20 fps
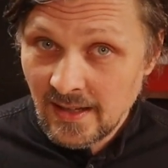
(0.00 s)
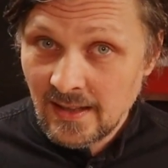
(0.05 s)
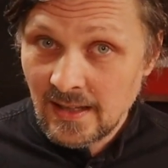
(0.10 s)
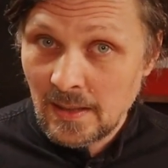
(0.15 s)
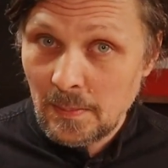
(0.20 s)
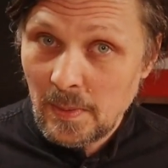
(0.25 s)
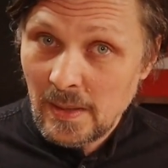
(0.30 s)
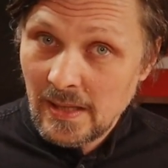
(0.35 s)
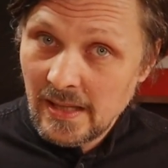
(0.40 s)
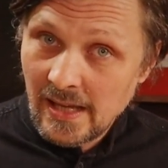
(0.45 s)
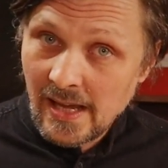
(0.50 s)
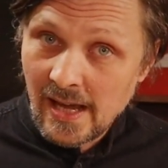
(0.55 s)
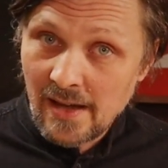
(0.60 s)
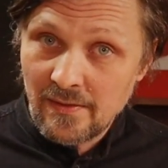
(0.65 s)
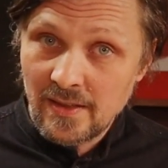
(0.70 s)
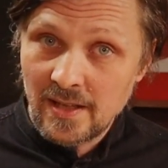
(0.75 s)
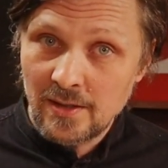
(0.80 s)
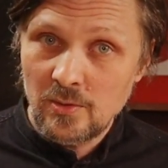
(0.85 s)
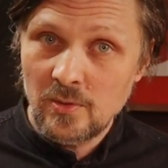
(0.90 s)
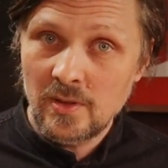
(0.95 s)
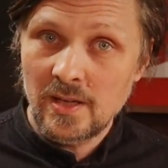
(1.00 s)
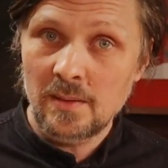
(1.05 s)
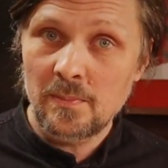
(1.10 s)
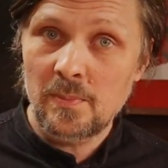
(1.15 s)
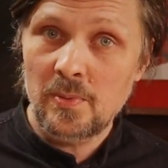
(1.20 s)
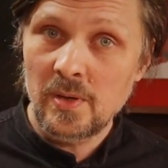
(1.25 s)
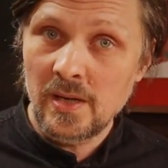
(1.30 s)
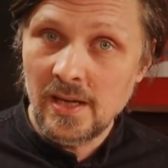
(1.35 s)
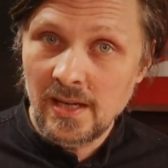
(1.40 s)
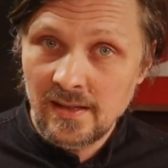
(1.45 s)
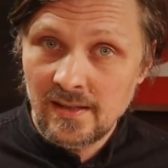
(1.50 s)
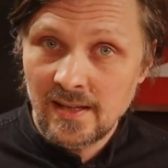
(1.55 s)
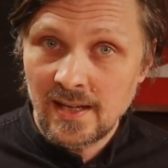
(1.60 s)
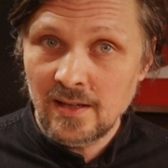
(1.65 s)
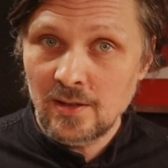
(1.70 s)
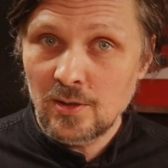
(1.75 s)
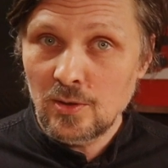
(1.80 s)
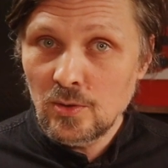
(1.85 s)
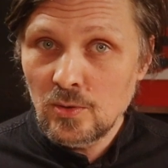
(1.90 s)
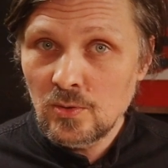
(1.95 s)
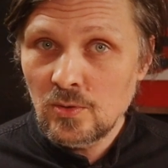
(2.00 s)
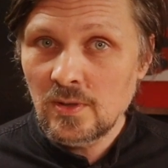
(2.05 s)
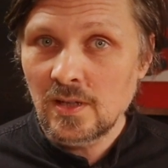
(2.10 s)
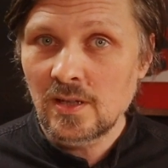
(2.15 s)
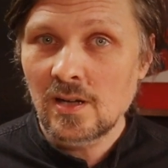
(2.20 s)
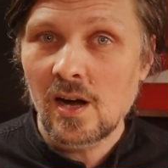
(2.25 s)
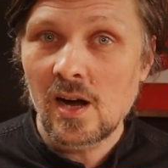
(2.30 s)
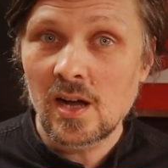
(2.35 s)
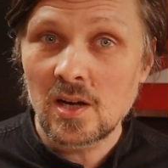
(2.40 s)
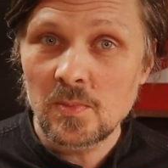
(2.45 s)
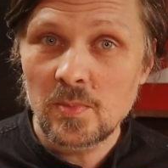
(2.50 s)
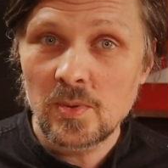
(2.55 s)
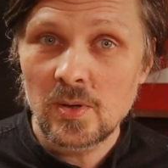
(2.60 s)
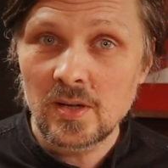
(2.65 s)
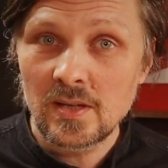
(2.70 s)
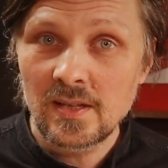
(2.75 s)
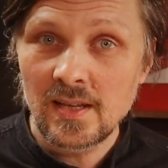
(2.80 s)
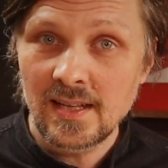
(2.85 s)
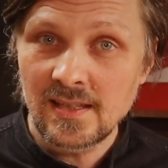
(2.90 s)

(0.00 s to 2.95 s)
the PDF that you can print and glue to the cardboard